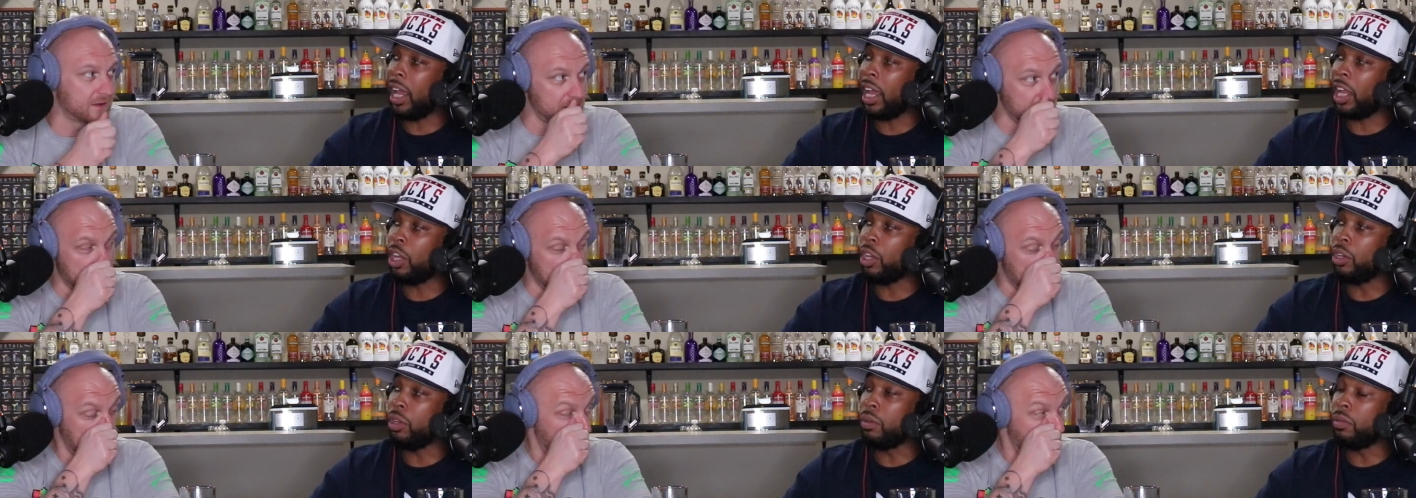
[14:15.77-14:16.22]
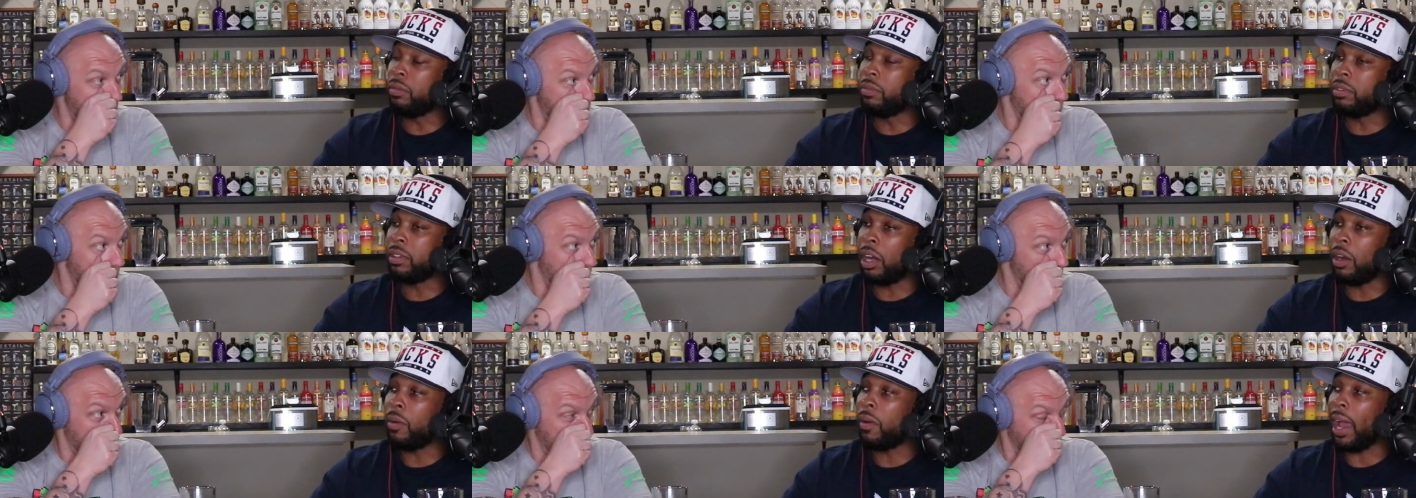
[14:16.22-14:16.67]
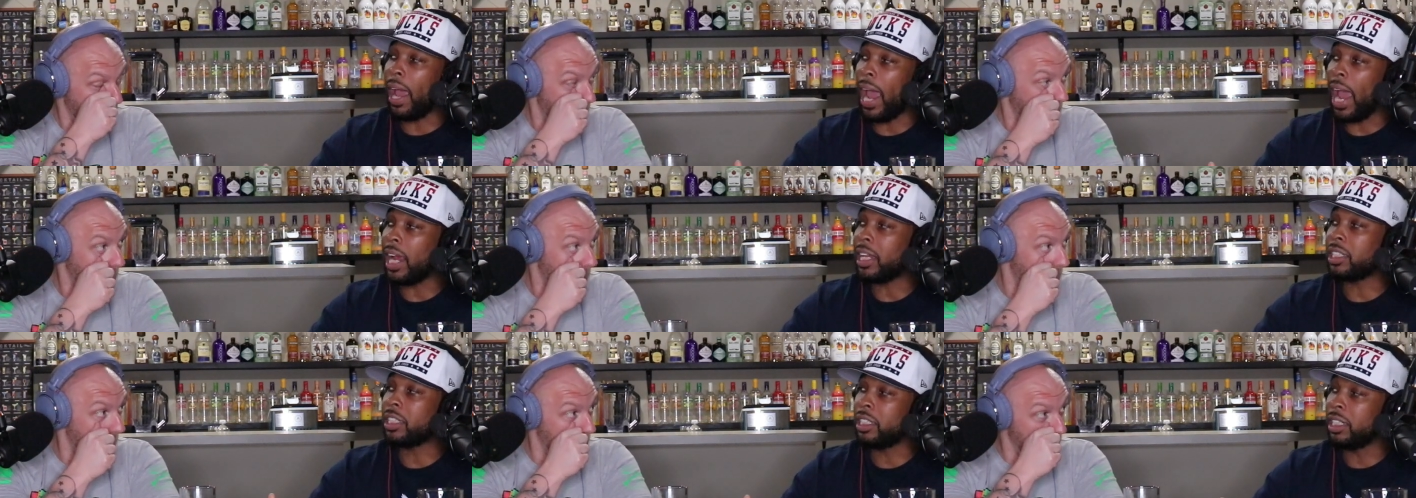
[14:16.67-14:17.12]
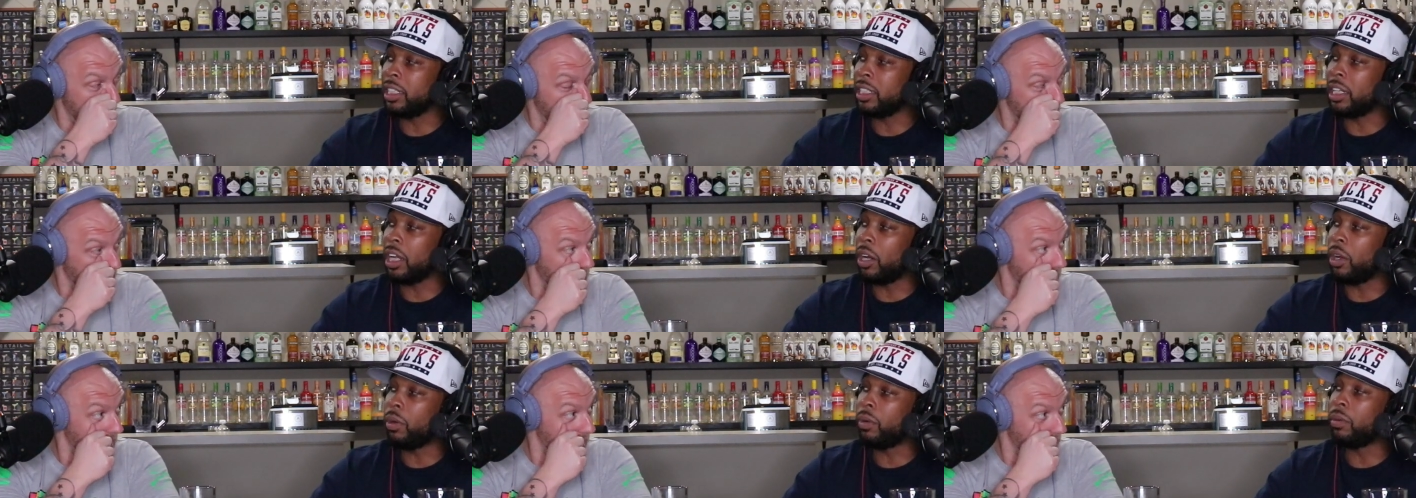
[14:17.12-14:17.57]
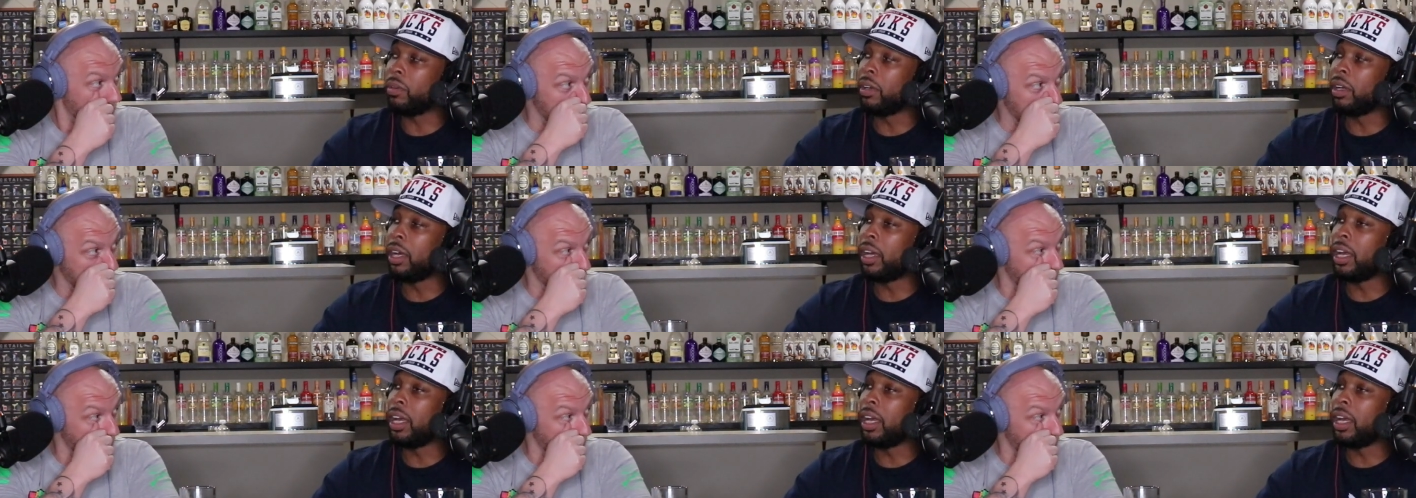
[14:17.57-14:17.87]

Speaker 1: and you don't actually know